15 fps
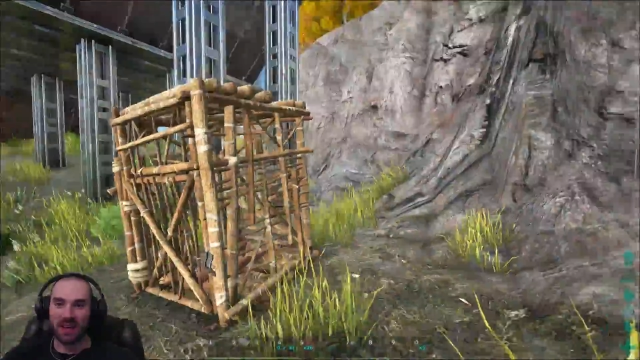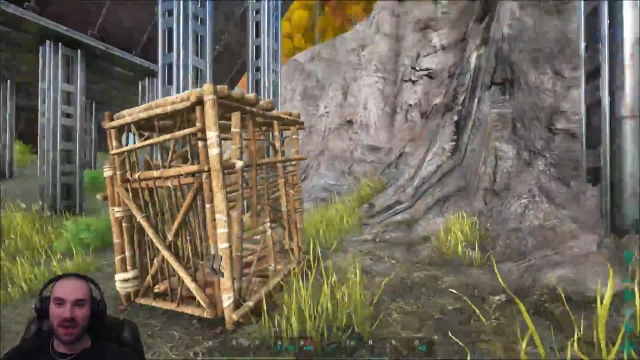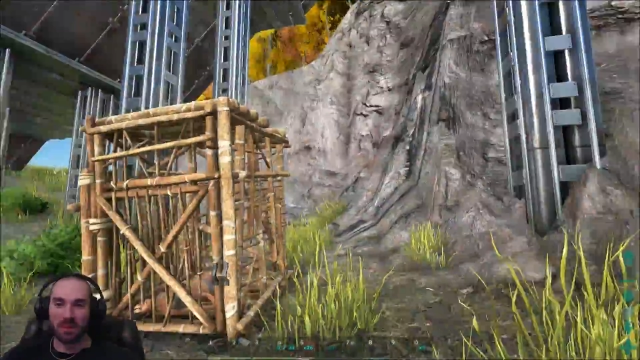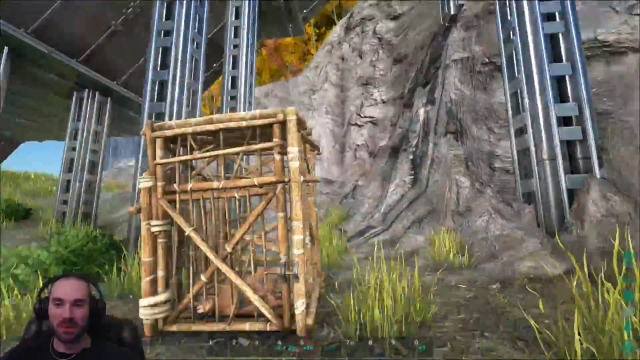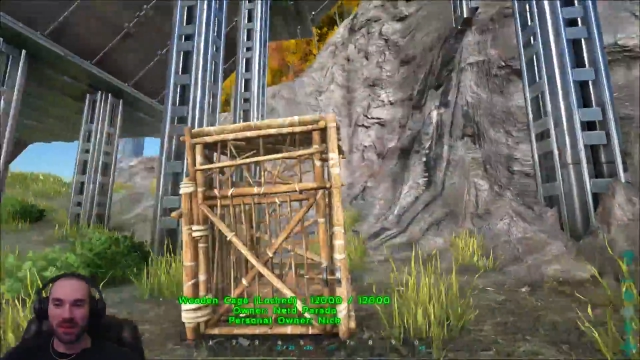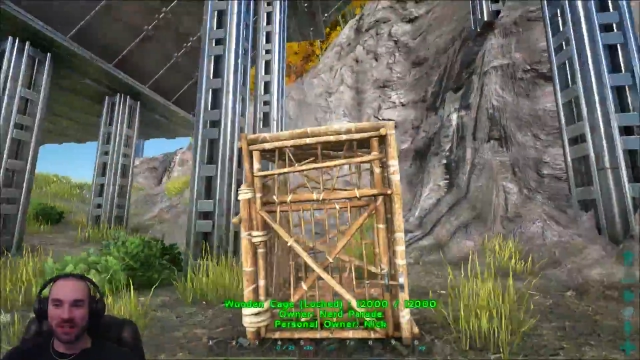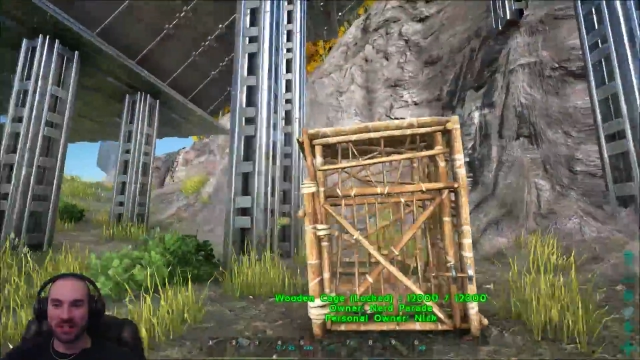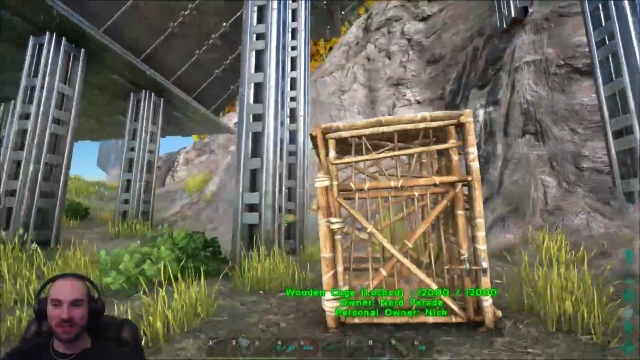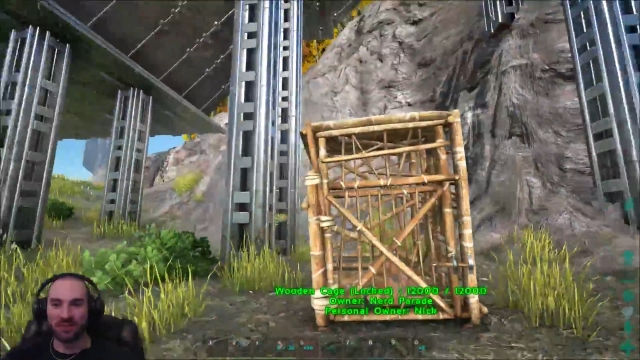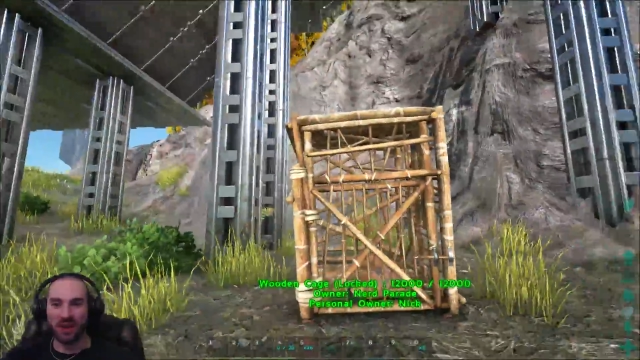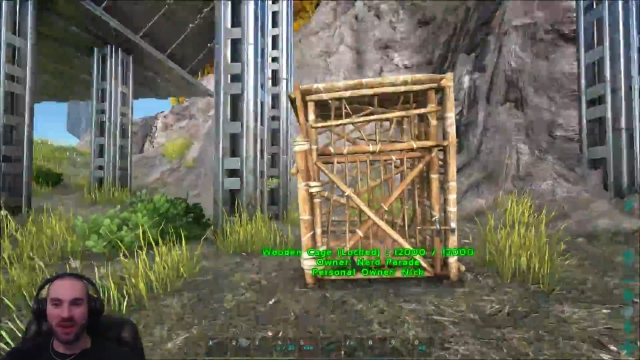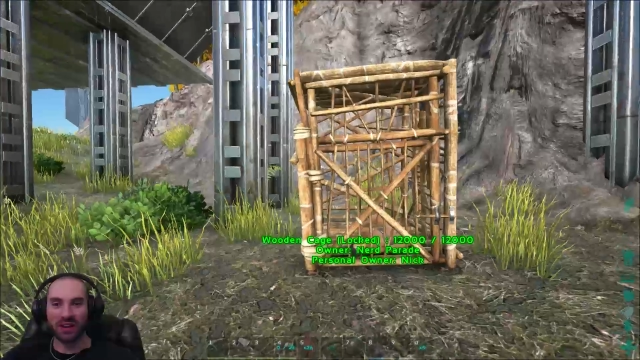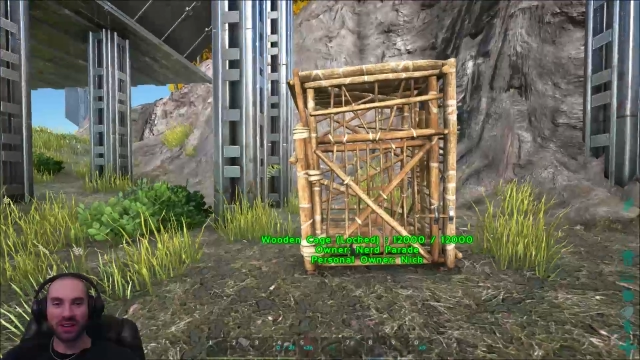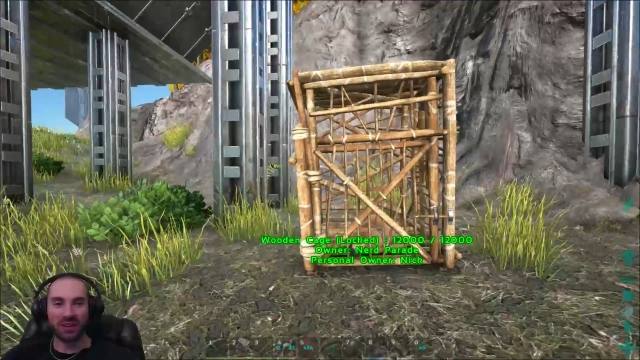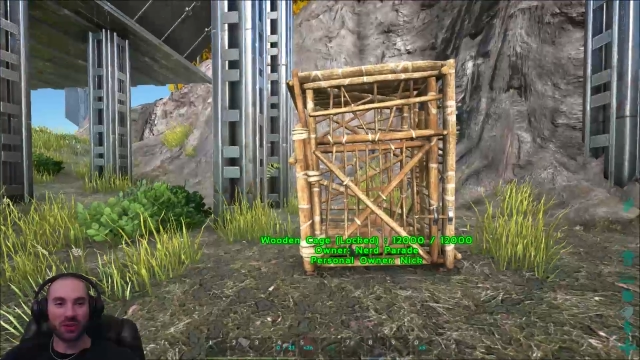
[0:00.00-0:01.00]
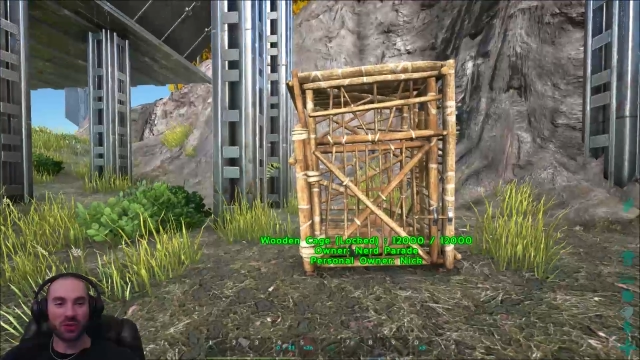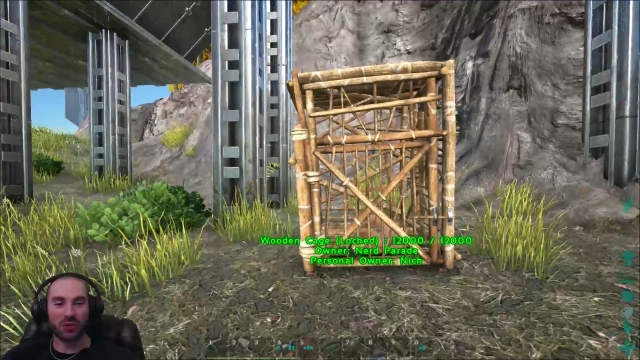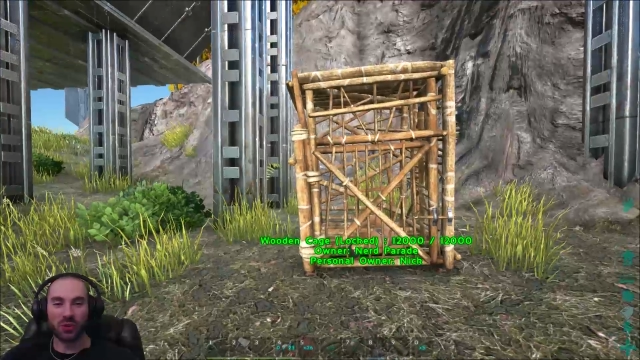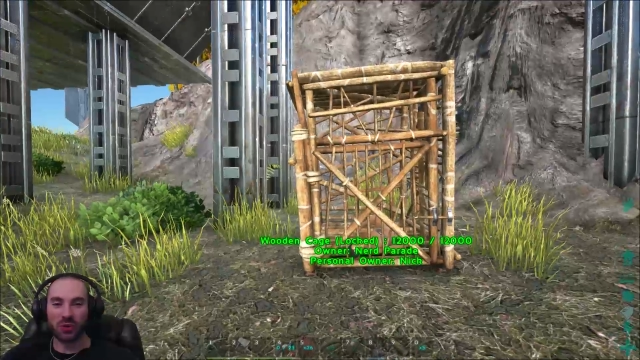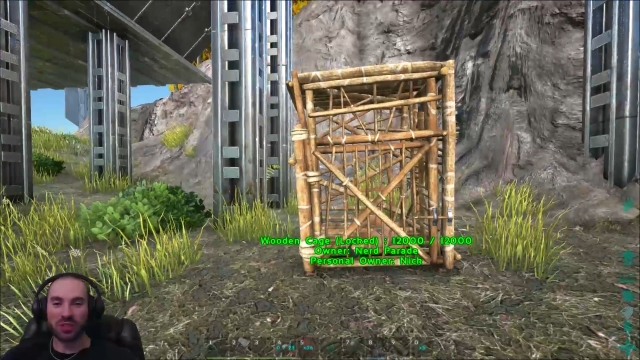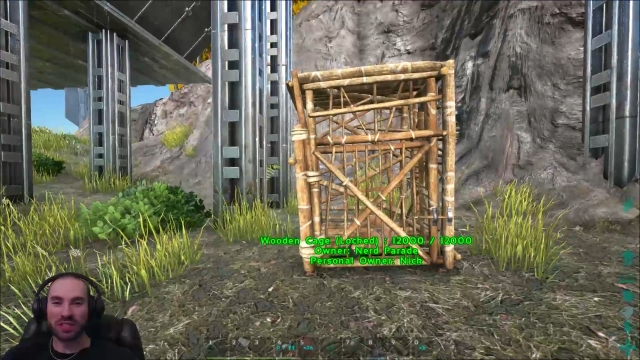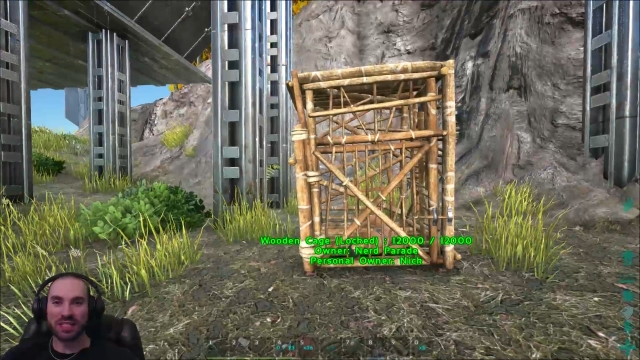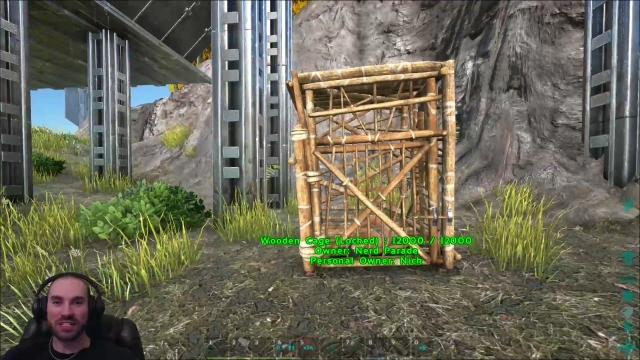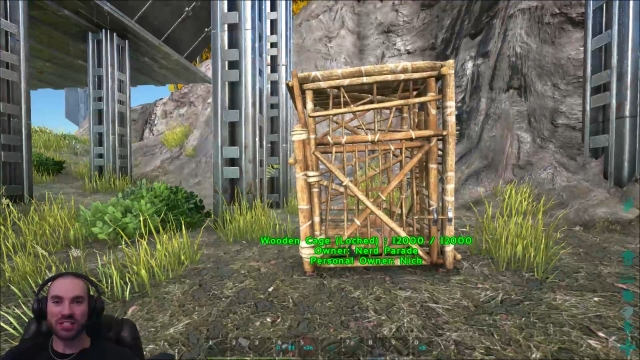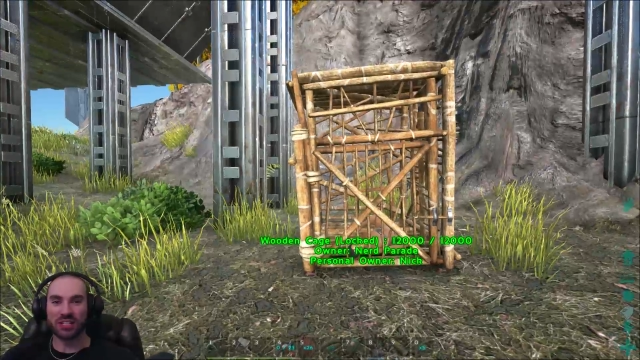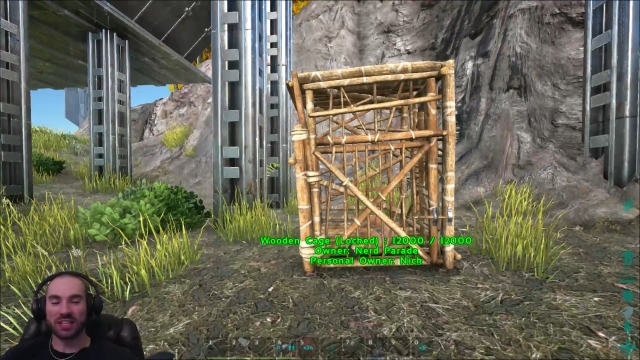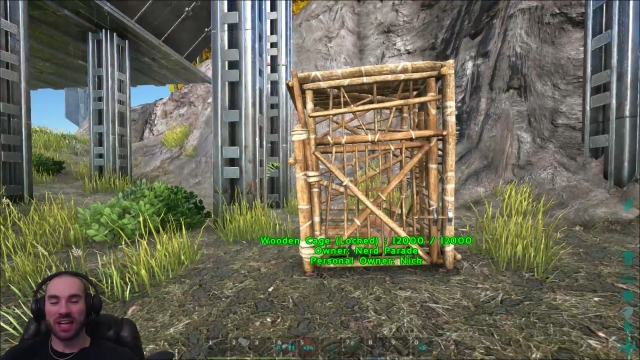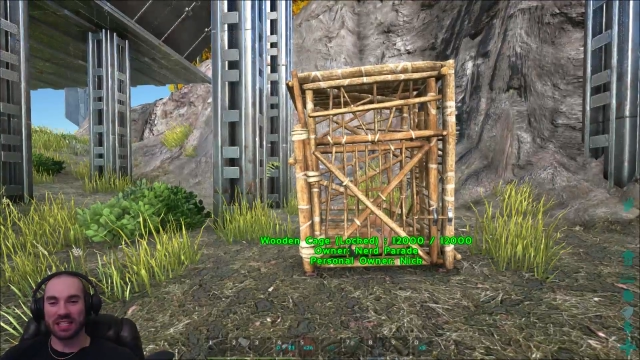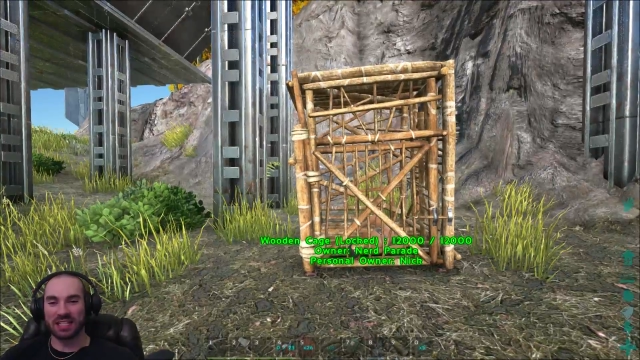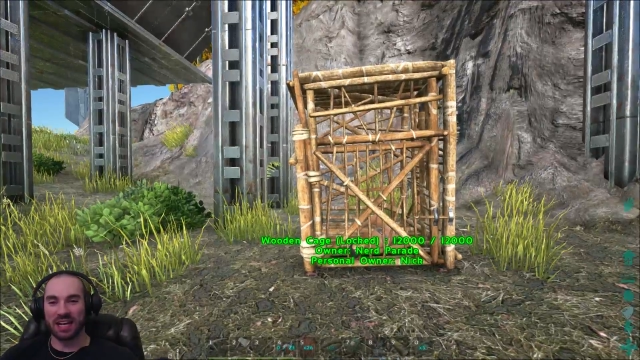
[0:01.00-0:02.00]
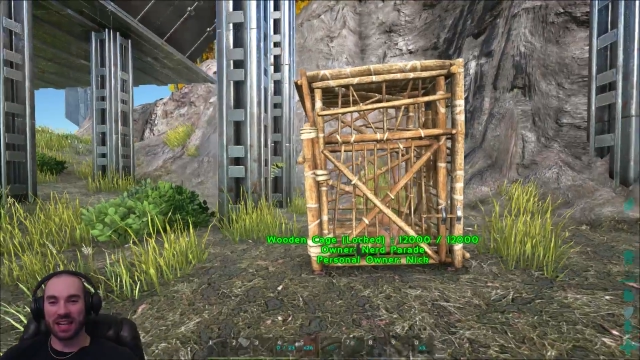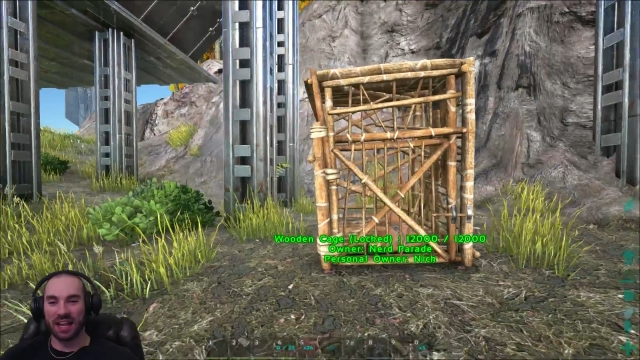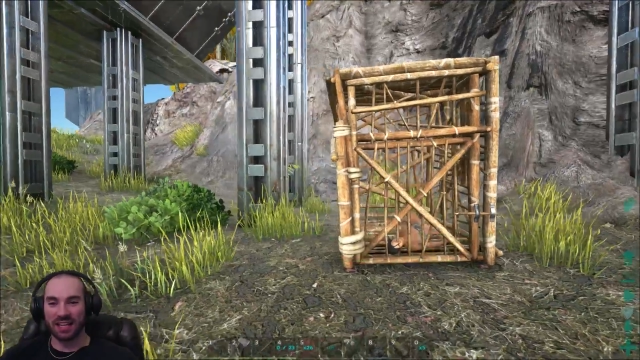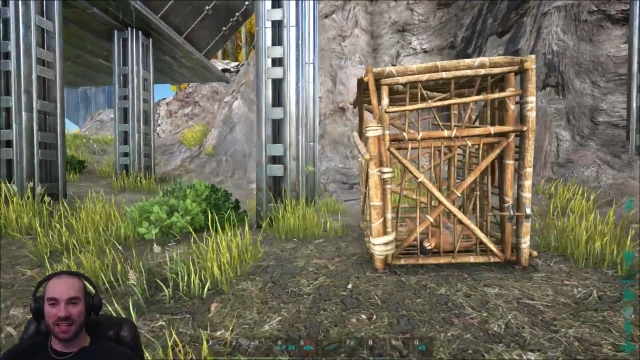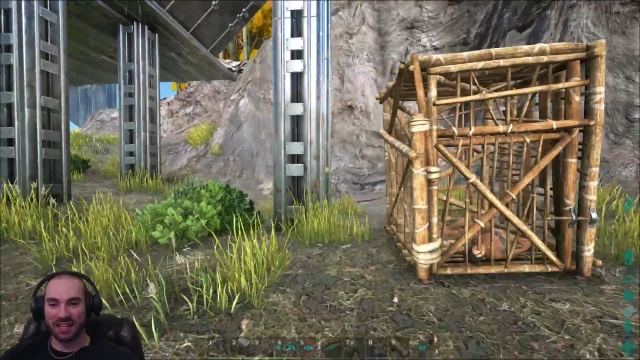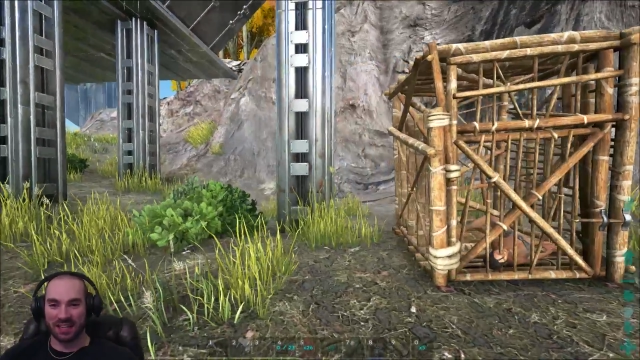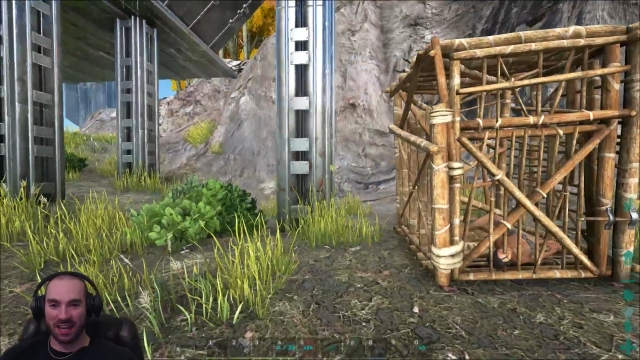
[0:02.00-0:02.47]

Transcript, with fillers: but it's a fun little cool addition, guys. I like it.